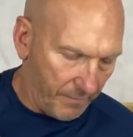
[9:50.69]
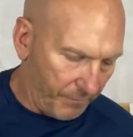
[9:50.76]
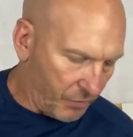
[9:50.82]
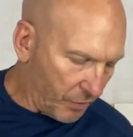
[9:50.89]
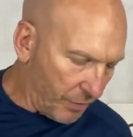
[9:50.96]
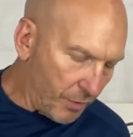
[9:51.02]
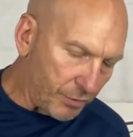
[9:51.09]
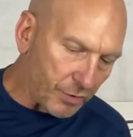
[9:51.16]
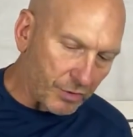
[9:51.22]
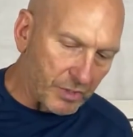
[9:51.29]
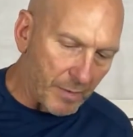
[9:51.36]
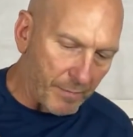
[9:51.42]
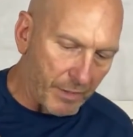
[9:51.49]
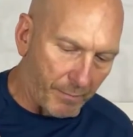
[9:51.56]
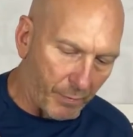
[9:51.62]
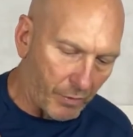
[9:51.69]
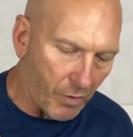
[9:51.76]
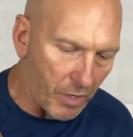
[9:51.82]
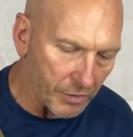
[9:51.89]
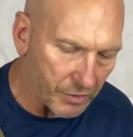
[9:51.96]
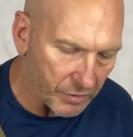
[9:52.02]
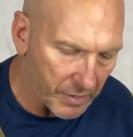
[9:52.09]
So those are some of the
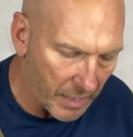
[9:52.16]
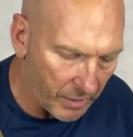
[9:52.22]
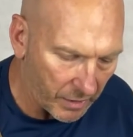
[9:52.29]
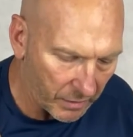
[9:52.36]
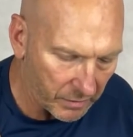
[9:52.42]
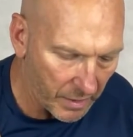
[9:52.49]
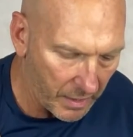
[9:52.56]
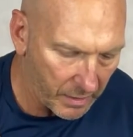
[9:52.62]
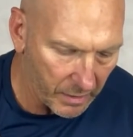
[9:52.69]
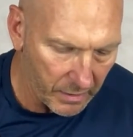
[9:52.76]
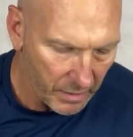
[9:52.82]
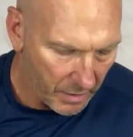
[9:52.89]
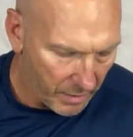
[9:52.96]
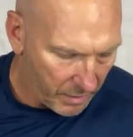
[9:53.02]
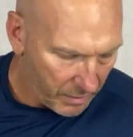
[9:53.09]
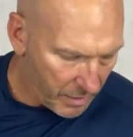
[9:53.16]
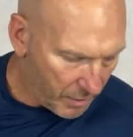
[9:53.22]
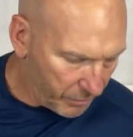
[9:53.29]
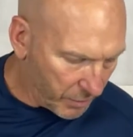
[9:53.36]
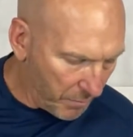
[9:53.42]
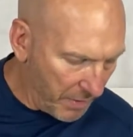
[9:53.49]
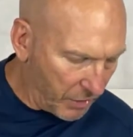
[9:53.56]
precautions that you can take, and
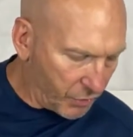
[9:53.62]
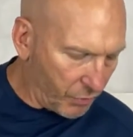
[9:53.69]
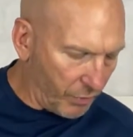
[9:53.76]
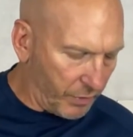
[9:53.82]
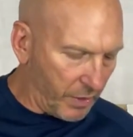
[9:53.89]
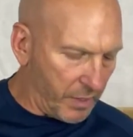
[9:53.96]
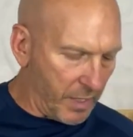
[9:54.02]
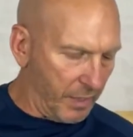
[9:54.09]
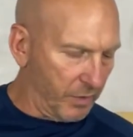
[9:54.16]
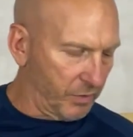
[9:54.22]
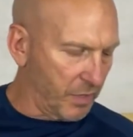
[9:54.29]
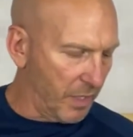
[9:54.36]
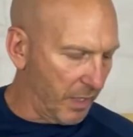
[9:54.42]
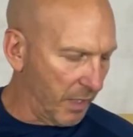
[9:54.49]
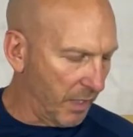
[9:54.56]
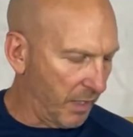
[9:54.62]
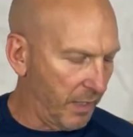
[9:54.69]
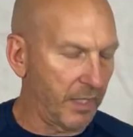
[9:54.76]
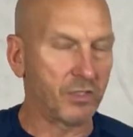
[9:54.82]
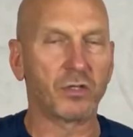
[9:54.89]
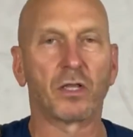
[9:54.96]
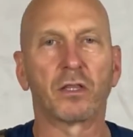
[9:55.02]
to make sure that the gun
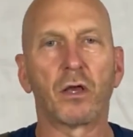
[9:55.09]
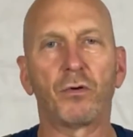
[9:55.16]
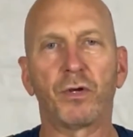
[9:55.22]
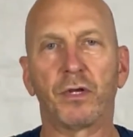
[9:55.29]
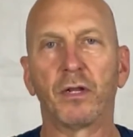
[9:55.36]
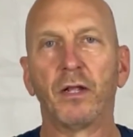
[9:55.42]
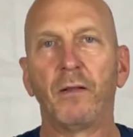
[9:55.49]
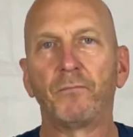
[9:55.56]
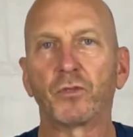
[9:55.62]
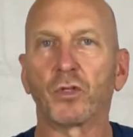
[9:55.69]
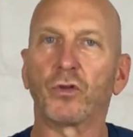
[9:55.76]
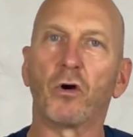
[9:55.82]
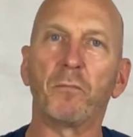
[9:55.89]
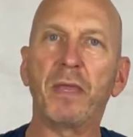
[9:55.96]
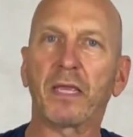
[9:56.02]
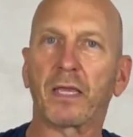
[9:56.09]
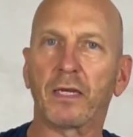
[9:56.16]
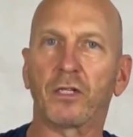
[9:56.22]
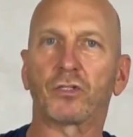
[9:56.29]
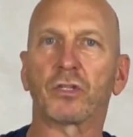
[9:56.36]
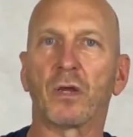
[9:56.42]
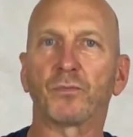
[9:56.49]
is unloaded. So don't make any
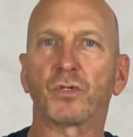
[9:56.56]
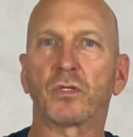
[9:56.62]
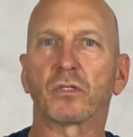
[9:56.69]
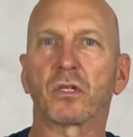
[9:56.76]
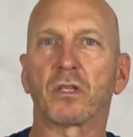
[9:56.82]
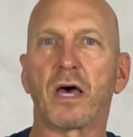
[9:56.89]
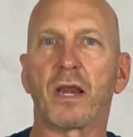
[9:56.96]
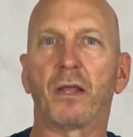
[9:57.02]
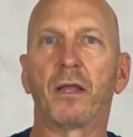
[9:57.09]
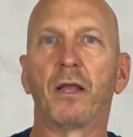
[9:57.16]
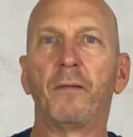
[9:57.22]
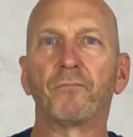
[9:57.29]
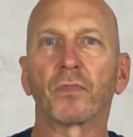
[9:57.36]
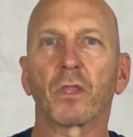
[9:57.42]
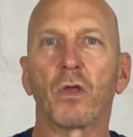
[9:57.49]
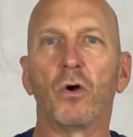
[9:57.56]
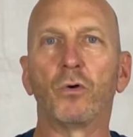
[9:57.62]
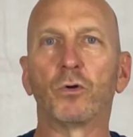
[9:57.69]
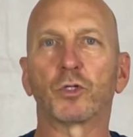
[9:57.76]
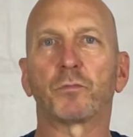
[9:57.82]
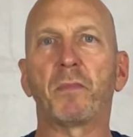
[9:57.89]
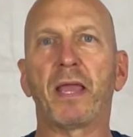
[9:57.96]
assumptions. A lot of
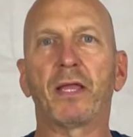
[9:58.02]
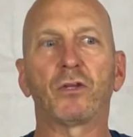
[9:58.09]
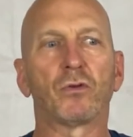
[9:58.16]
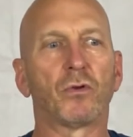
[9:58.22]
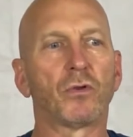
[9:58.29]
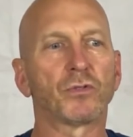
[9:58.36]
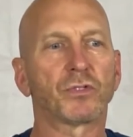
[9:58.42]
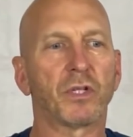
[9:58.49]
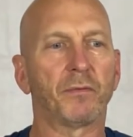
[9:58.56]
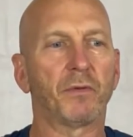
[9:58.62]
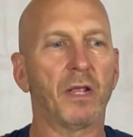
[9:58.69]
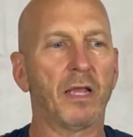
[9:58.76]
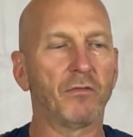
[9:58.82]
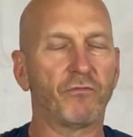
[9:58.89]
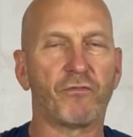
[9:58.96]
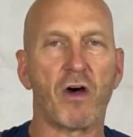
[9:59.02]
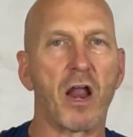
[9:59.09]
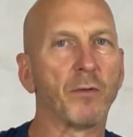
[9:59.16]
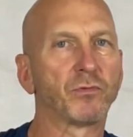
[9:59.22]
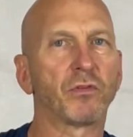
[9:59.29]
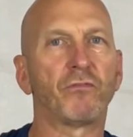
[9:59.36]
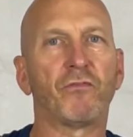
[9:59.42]
owner's manuals and
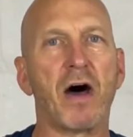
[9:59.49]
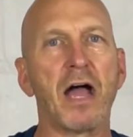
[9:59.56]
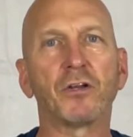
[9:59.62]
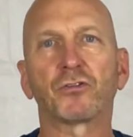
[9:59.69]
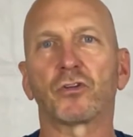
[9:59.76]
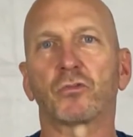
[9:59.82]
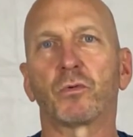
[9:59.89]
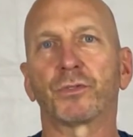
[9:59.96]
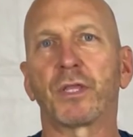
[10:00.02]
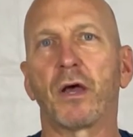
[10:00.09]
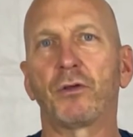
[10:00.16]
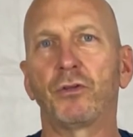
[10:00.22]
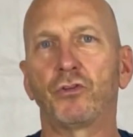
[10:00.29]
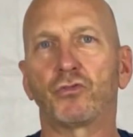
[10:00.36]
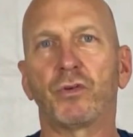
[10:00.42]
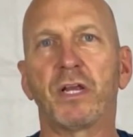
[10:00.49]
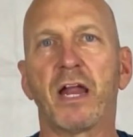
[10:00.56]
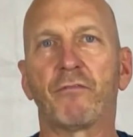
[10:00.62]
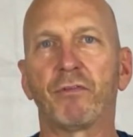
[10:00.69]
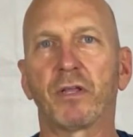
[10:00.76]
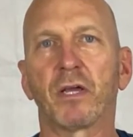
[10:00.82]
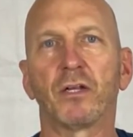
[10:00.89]
firearms advisors will tell you treat
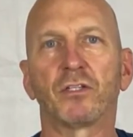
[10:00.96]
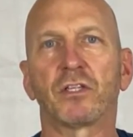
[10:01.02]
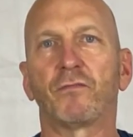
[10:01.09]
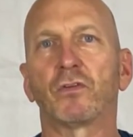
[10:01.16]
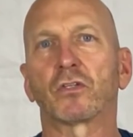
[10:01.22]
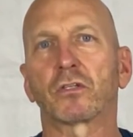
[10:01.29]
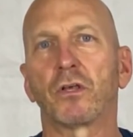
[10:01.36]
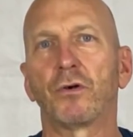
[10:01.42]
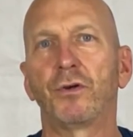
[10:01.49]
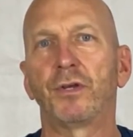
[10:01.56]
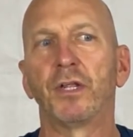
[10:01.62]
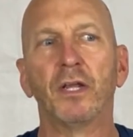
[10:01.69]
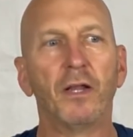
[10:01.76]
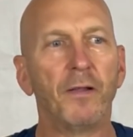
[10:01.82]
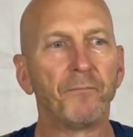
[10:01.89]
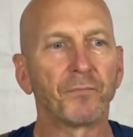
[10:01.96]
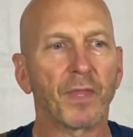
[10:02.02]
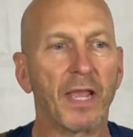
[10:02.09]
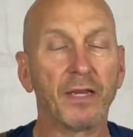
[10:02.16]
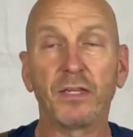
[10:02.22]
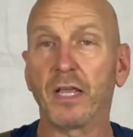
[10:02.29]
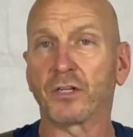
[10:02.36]
every gun as if it's loaded.
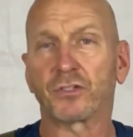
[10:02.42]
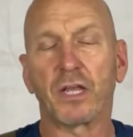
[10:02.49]
And yes,